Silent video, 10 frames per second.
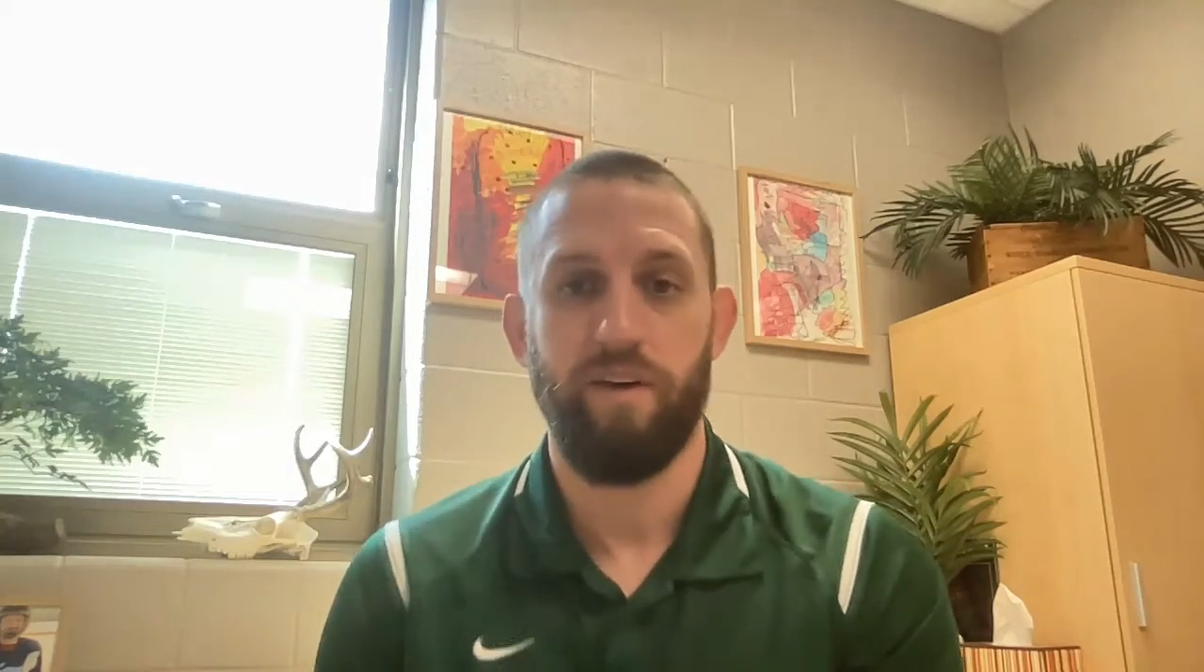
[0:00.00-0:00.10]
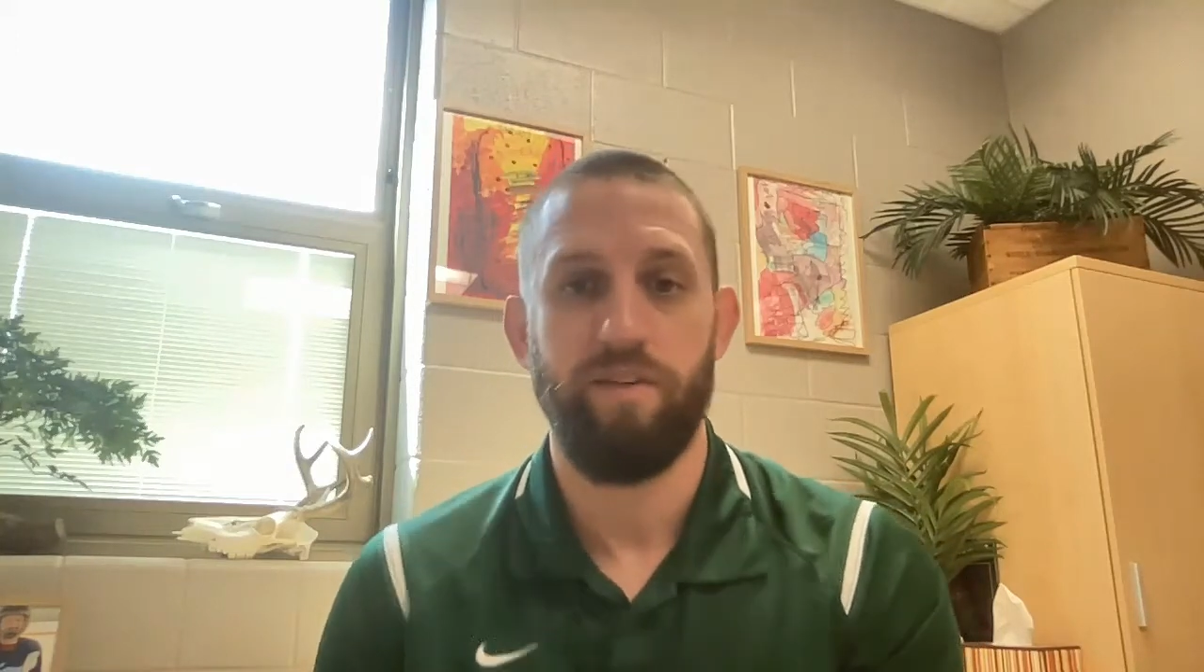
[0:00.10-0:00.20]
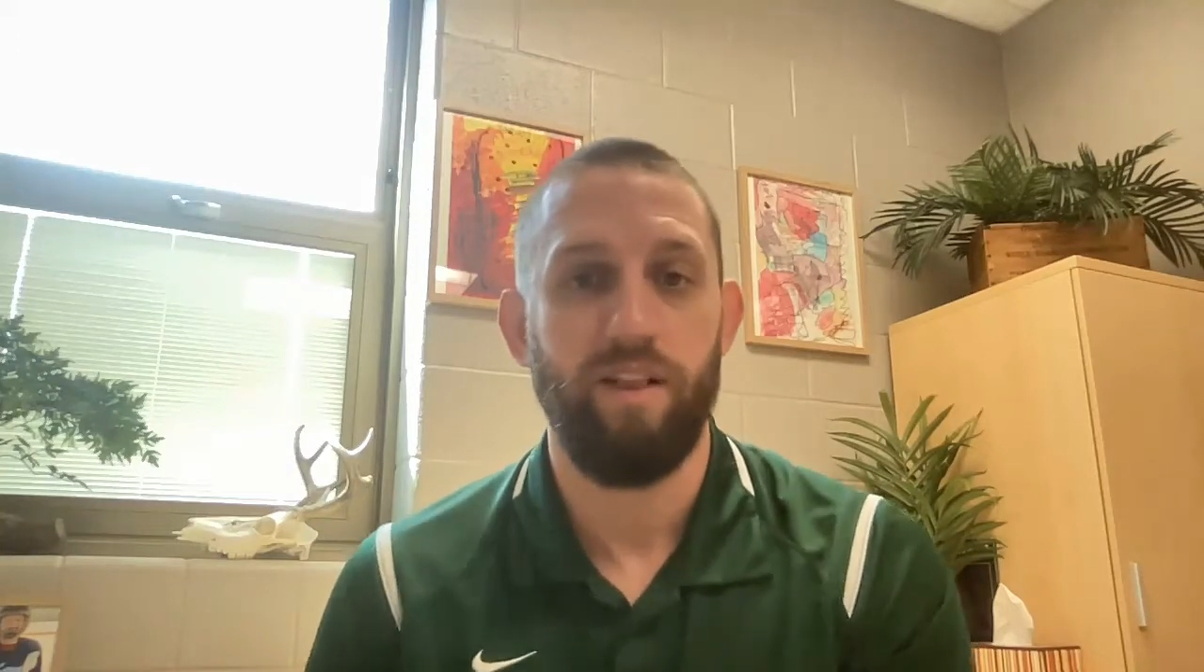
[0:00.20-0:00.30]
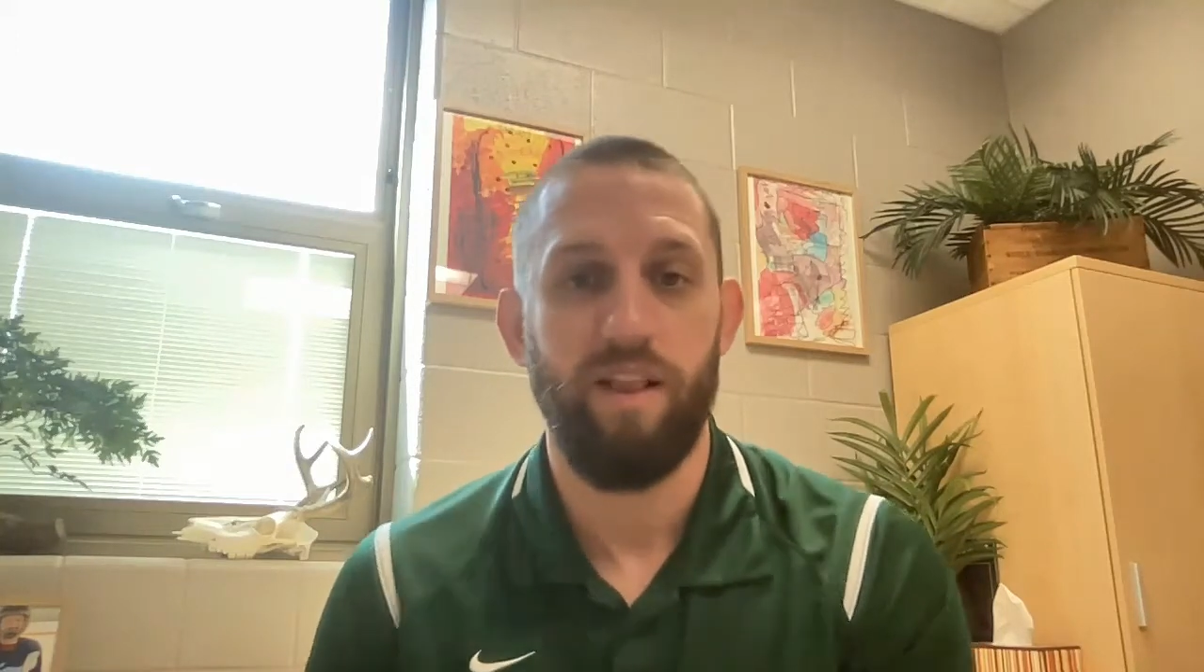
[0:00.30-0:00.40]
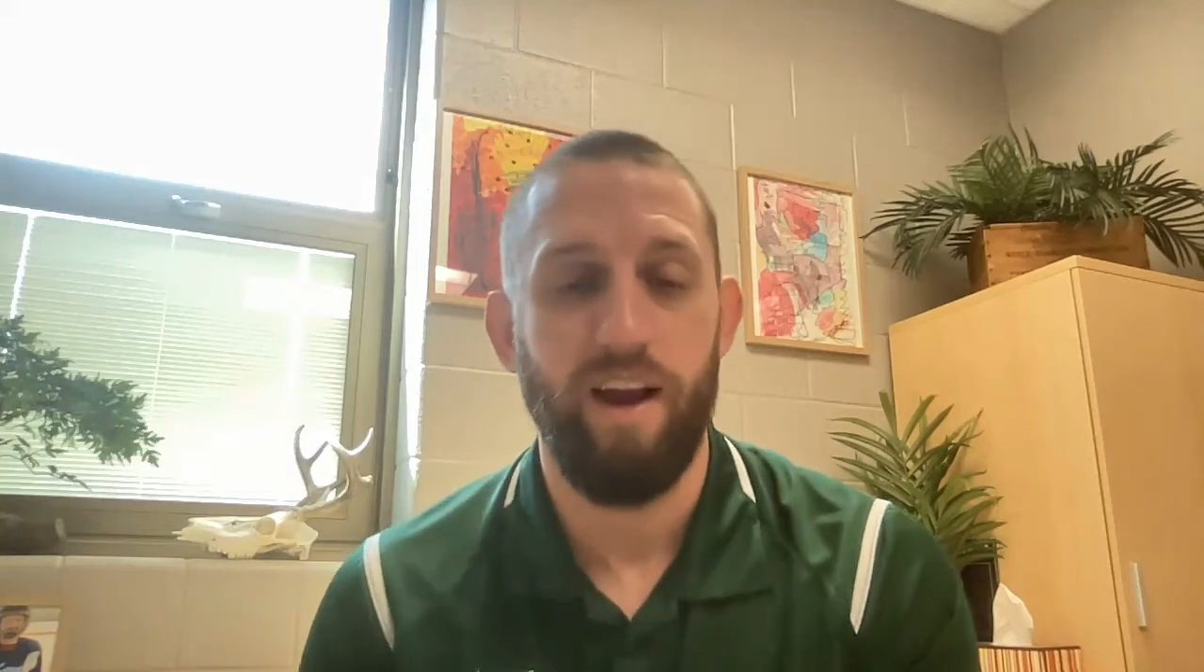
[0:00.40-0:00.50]
in
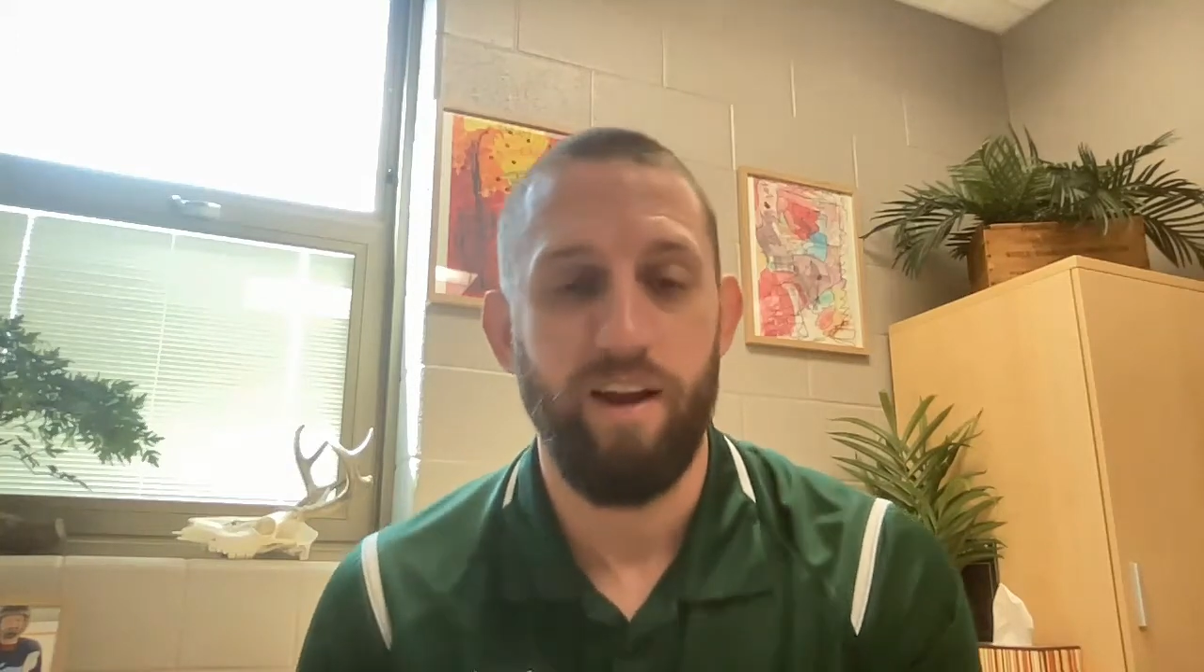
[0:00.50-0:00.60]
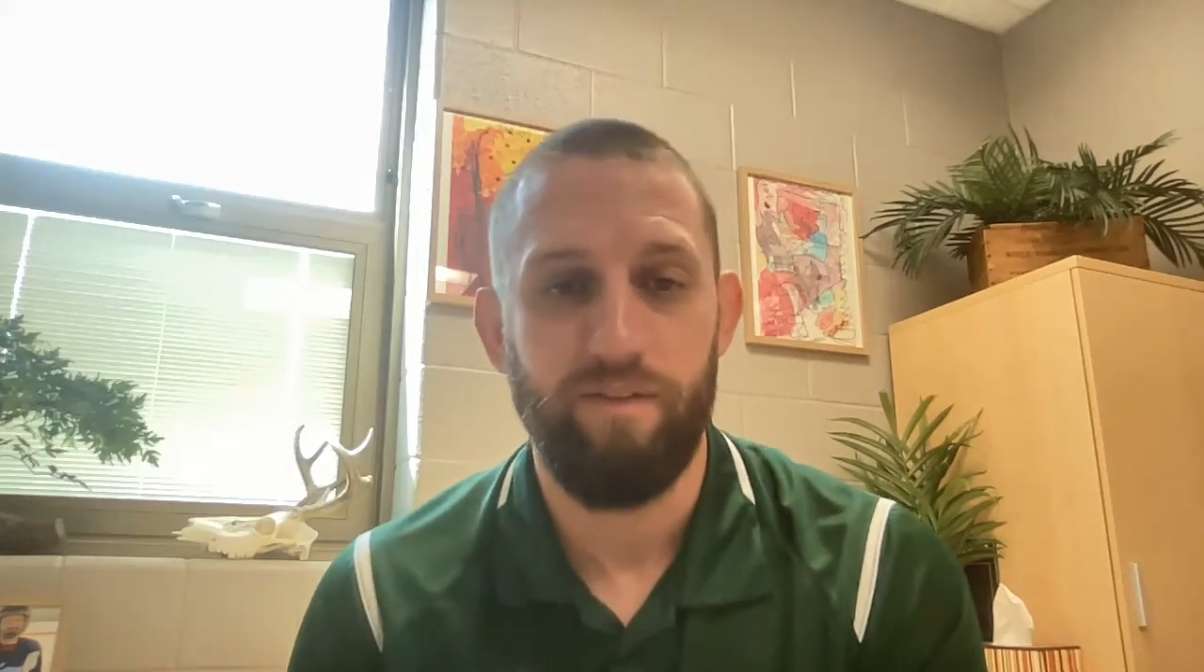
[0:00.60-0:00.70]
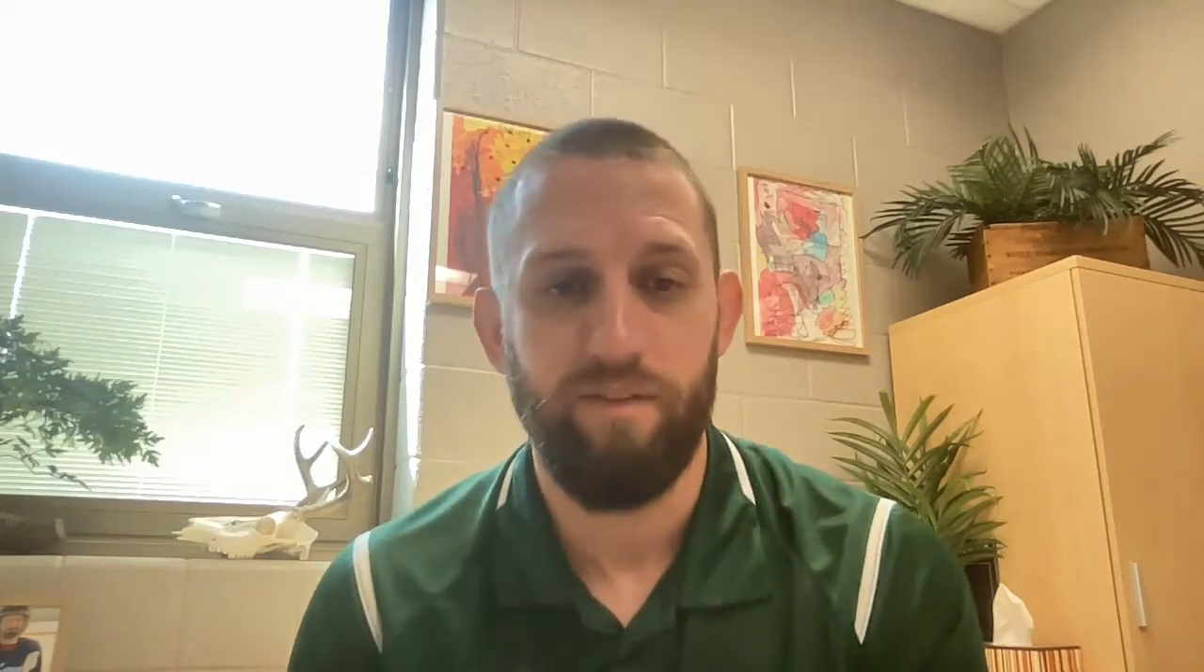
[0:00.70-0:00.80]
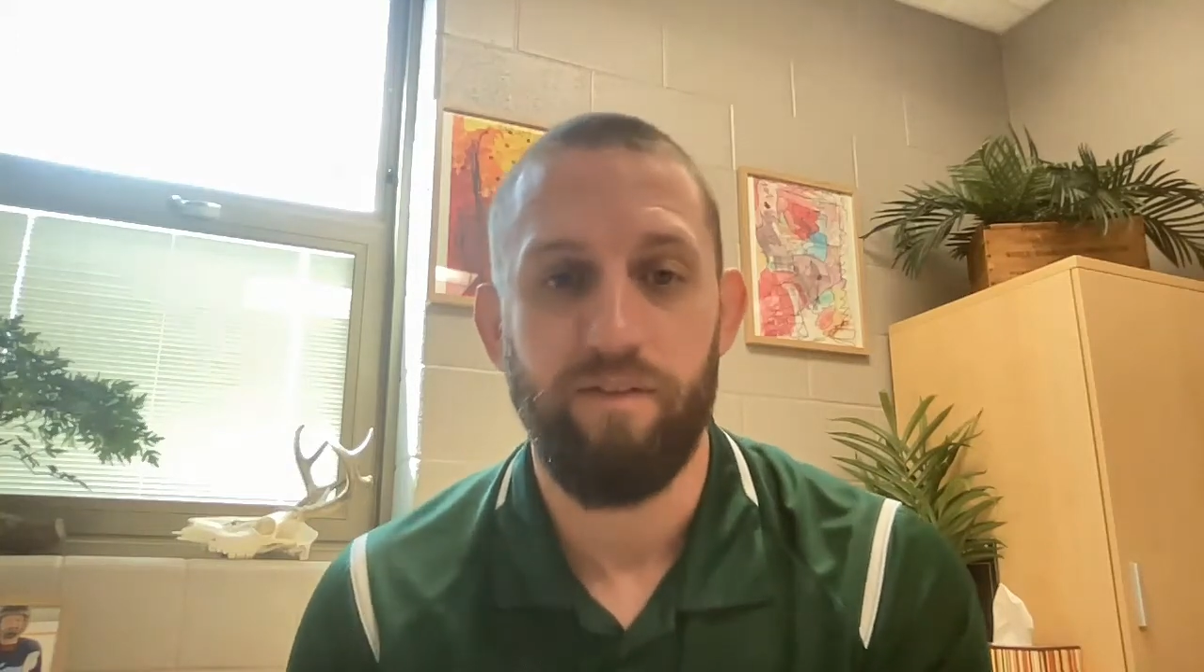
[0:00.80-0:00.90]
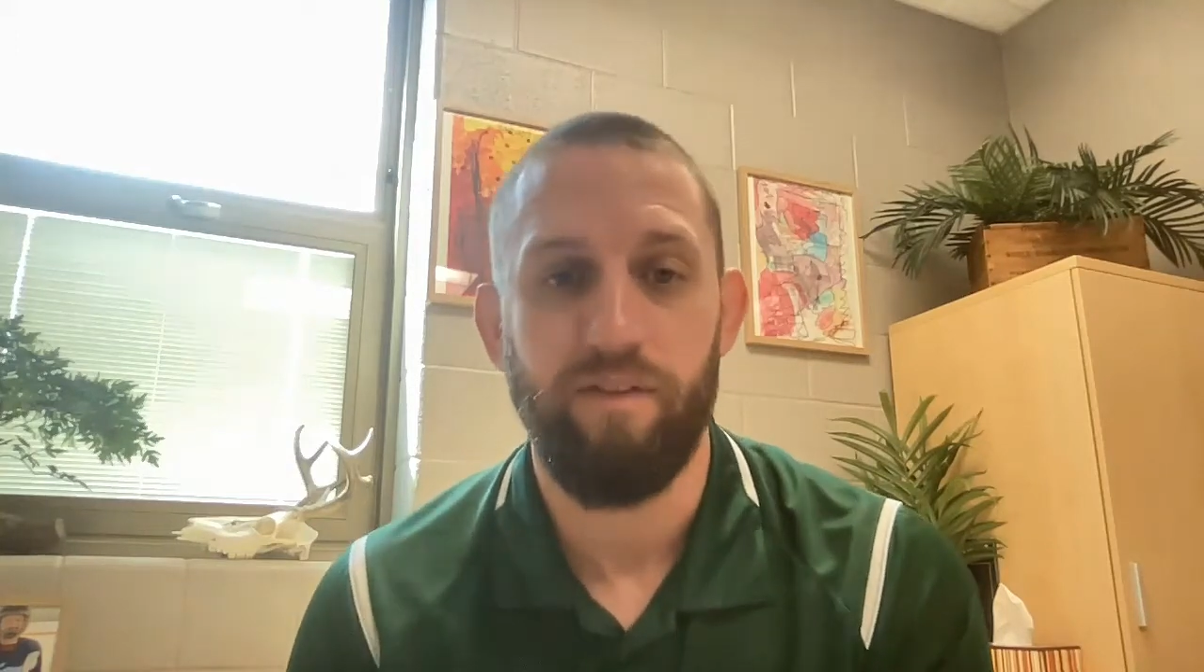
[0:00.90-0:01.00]
the life